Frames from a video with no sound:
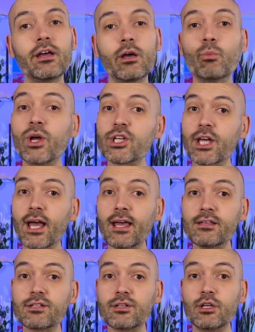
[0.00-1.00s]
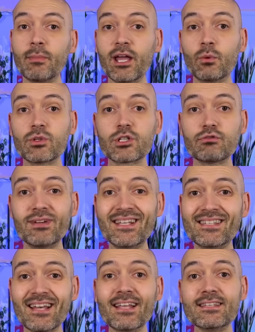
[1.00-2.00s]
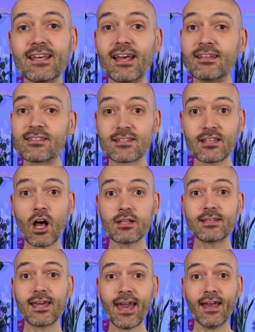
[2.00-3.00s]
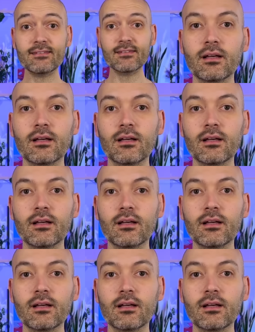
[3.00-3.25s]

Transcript: in which case you may want to reset it and start again.